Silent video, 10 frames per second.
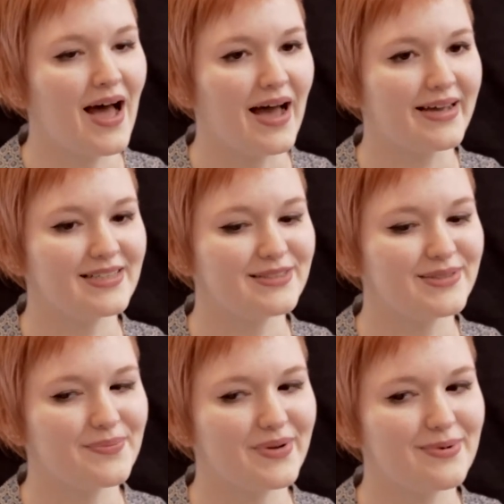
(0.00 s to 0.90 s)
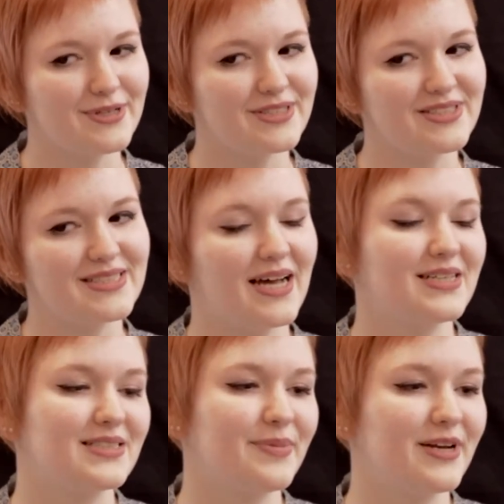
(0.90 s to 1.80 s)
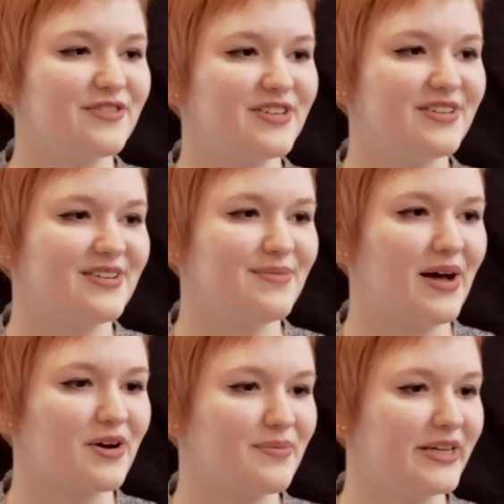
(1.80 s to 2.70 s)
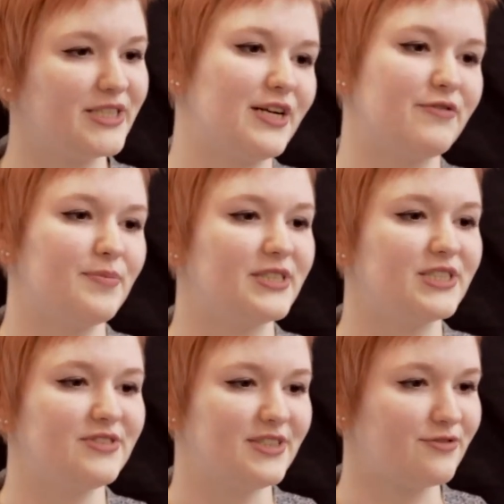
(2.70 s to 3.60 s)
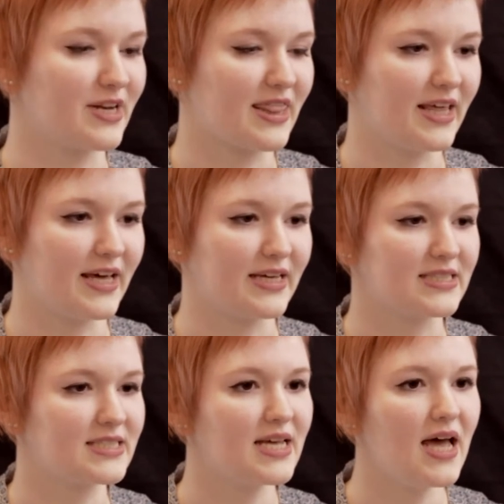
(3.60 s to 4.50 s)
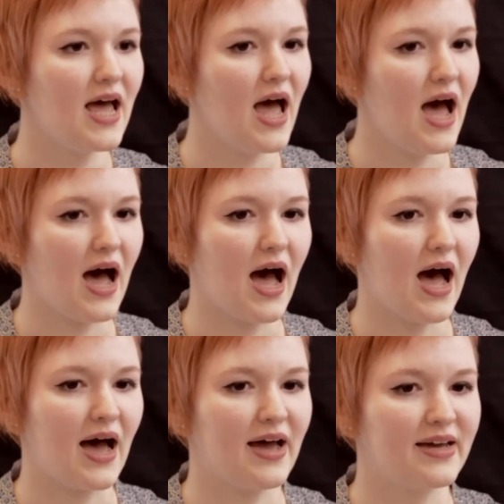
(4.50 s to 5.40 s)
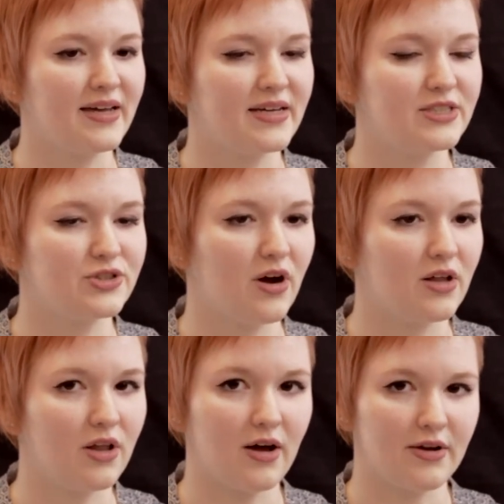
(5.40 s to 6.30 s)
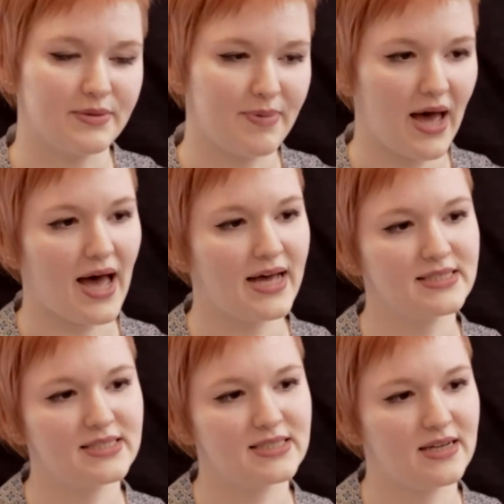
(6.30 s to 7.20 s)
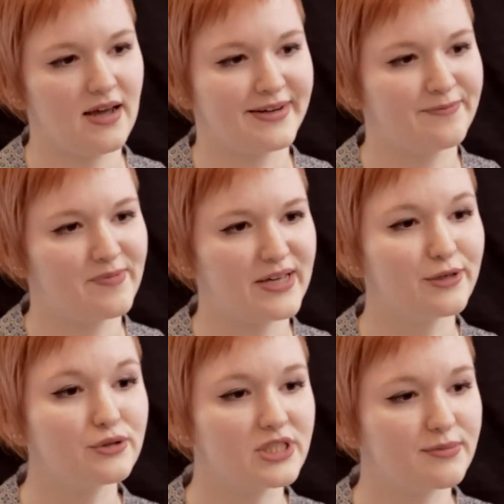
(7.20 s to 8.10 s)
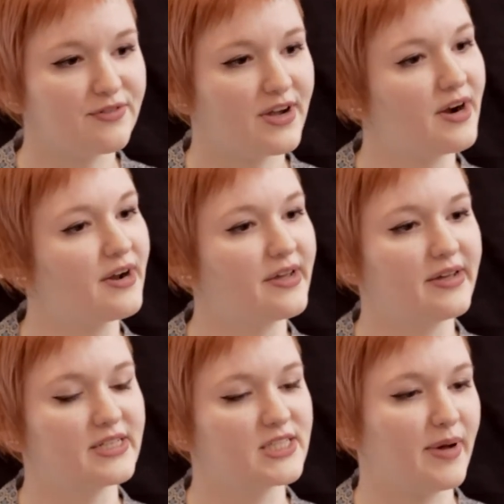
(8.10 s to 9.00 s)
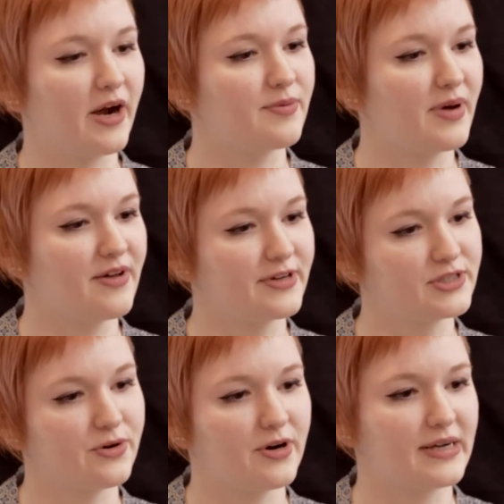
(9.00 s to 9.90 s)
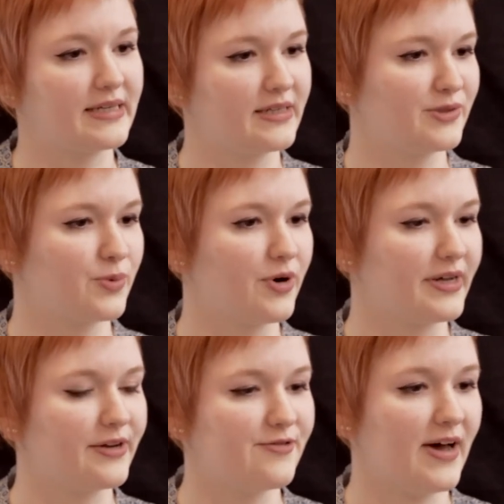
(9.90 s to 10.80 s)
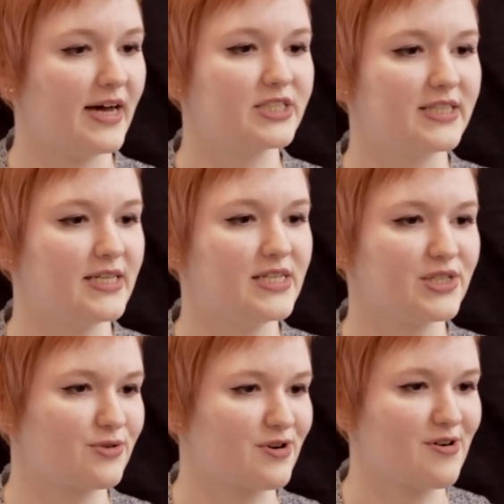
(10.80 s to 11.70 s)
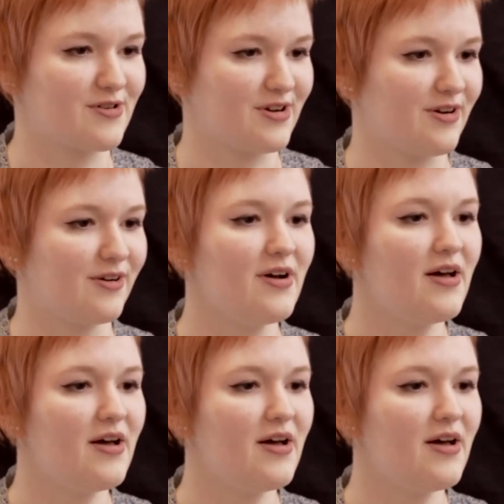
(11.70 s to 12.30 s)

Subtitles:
I guess my personal style is a bit of an amalgamation of a bunch of different things. I draw a lot on the past. I used to be very inspired by Victorian and Edwardian fashions, Rococo,